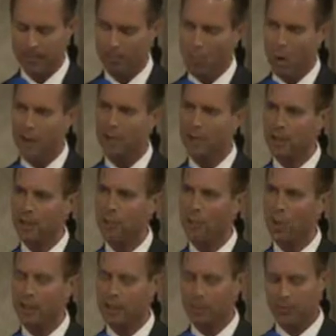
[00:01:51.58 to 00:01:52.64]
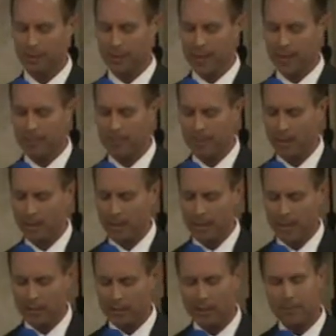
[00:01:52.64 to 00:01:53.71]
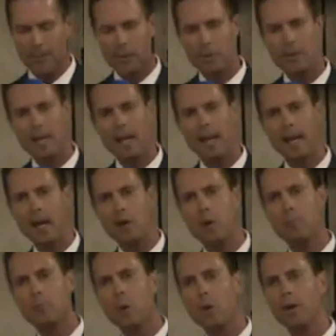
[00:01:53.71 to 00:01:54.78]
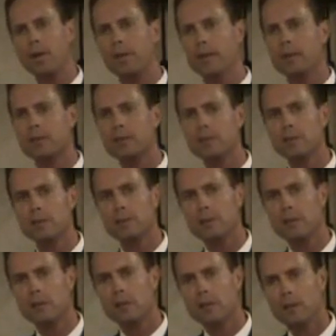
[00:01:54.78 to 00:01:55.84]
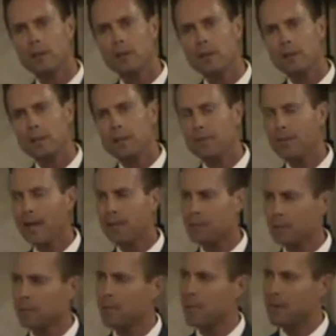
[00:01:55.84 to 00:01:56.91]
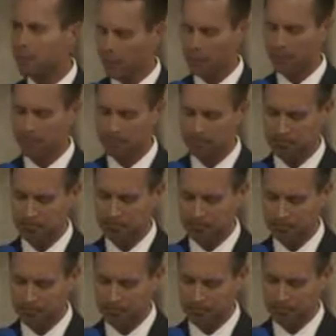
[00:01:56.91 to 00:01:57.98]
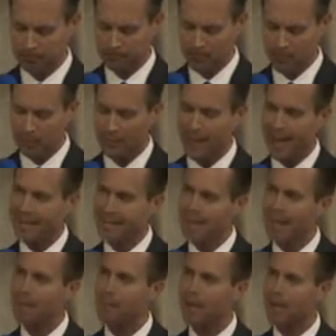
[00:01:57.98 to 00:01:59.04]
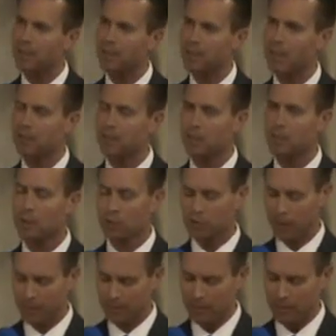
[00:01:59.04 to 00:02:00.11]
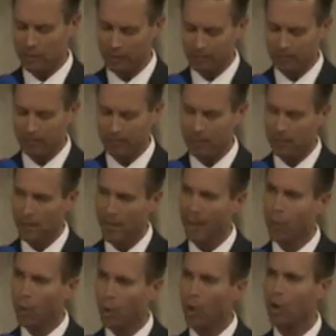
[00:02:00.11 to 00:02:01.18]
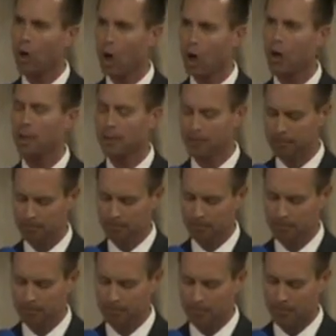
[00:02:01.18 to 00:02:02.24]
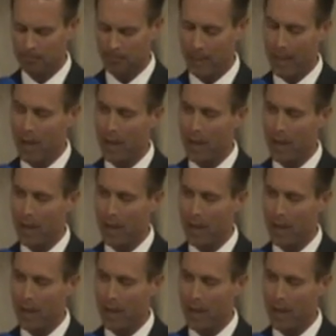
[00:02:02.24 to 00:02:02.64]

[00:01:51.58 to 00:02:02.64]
Watching and working for them, I saw firsthand how important it is to invest in people, provide top-notch customer service, and work hard. But I